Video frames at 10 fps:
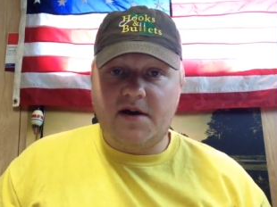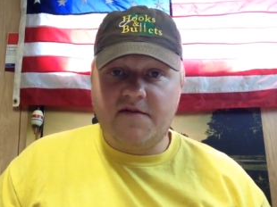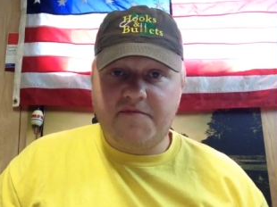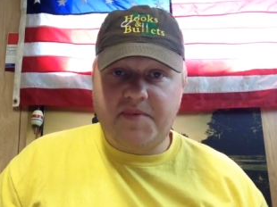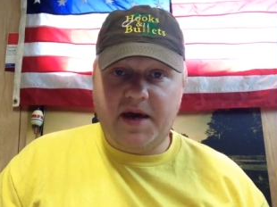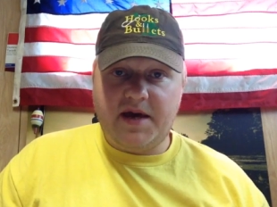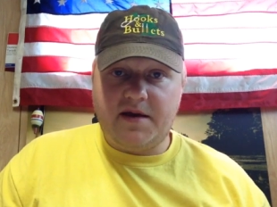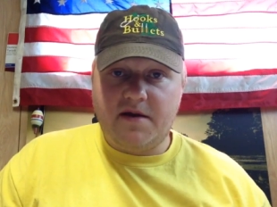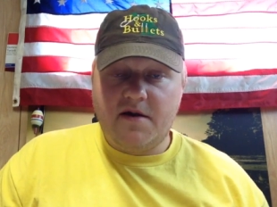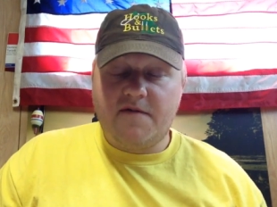of bait
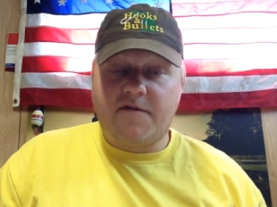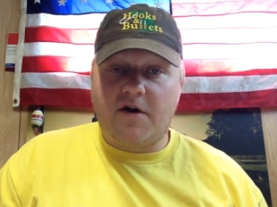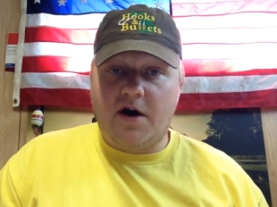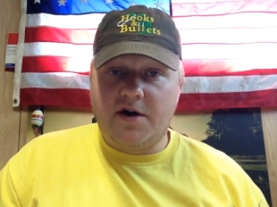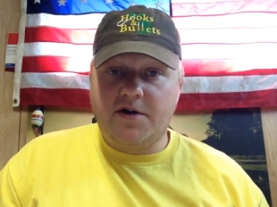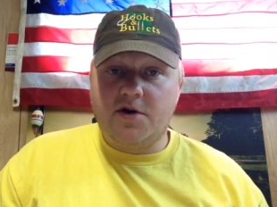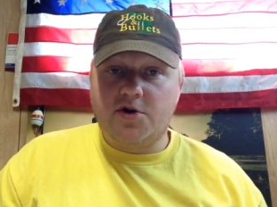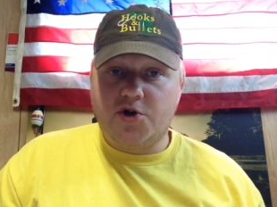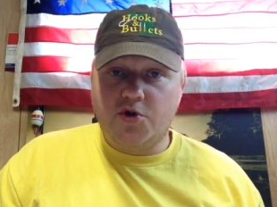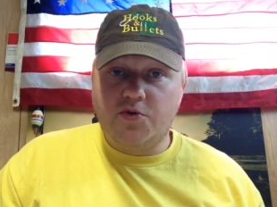for under
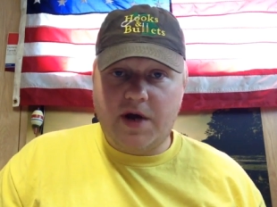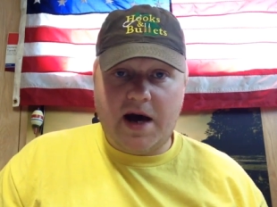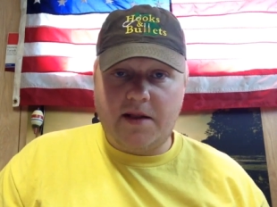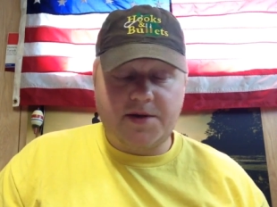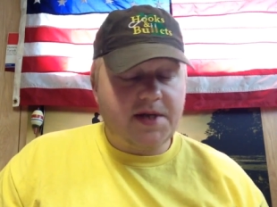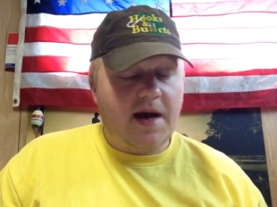$2.